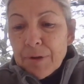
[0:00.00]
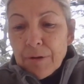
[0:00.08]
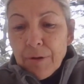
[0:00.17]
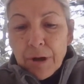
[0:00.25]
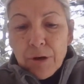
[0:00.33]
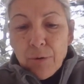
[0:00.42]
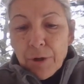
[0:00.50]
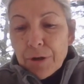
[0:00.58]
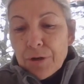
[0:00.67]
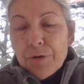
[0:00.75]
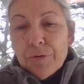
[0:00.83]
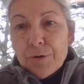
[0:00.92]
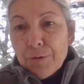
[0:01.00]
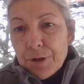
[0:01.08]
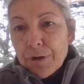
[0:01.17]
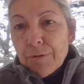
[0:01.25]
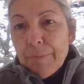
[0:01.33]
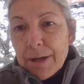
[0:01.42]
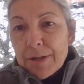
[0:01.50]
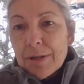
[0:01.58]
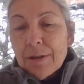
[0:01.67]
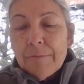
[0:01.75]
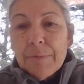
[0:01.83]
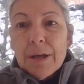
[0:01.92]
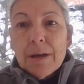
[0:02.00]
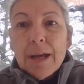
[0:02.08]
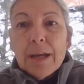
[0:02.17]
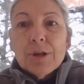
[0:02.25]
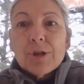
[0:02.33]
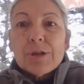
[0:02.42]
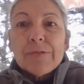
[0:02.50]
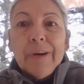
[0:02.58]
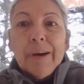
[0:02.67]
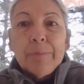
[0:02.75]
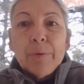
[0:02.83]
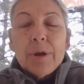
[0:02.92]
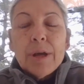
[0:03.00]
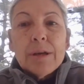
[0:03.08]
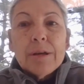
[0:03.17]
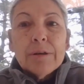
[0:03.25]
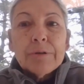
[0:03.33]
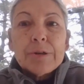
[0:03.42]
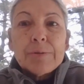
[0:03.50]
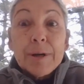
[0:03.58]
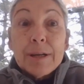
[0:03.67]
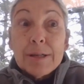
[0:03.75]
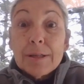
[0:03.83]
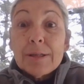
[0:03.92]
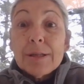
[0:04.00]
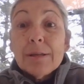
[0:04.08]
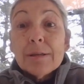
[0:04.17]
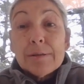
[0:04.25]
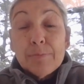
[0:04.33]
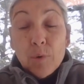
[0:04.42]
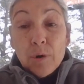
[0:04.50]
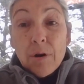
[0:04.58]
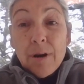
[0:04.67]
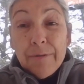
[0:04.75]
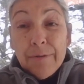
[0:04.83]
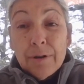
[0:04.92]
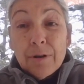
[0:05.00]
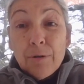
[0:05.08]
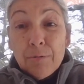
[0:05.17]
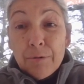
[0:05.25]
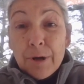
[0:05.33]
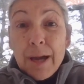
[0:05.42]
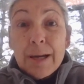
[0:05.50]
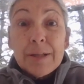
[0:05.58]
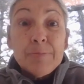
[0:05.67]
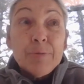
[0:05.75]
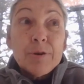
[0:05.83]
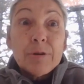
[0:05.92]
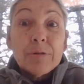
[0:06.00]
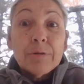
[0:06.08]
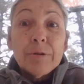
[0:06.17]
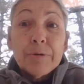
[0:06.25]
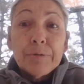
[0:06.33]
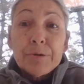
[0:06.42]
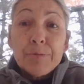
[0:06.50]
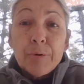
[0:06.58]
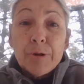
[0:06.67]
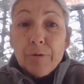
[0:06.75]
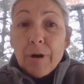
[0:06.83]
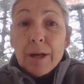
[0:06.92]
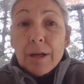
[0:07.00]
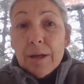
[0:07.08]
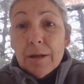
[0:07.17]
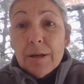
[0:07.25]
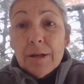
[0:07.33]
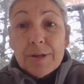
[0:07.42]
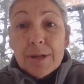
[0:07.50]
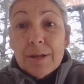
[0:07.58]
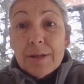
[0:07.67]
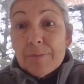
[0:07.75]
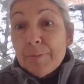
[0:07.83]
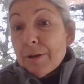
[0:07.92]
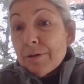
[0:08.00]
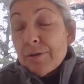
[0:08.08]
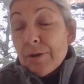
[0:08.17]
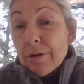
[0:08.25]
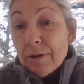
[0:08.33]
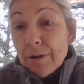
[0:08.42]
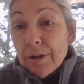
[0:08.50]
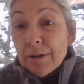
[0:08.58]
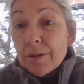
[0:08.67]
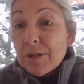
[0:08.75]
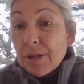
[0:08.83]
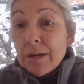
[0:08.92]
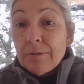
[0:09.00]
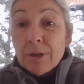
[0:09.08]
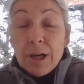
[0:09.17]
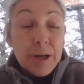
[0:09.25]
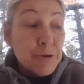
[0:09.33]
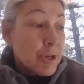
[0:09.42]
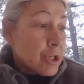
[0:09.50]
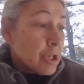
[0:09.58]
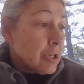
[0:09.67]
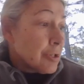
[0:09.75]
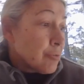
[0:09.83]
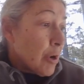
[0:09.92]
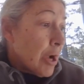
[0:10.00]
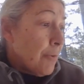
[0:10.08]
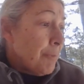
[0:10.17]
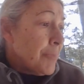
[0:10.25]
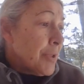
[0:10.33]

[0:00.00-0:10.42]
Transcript: according to traditional medicine, the mean age is 5.8 years, but I did see this more often in older cats, particularly those with chronic kidney disease because they're in a state of dehydration as well.